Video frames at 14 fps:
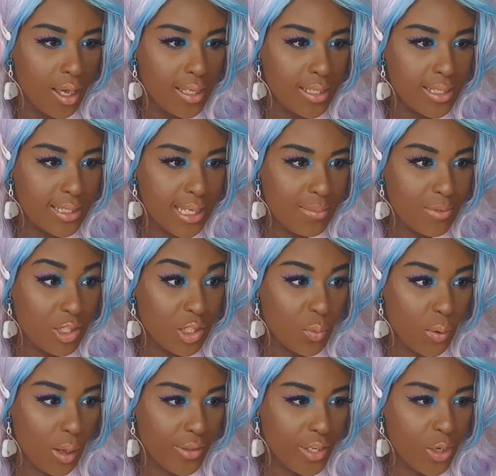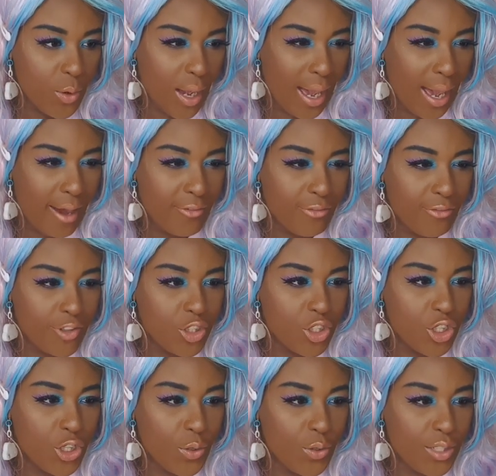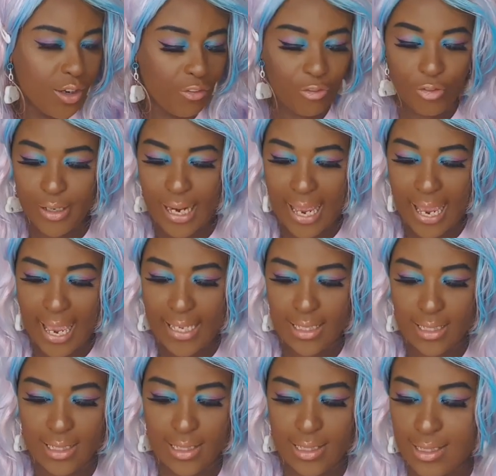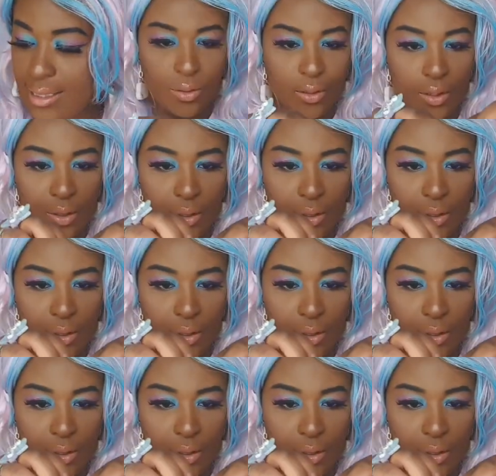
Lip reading: It seems as well that you have two different ends.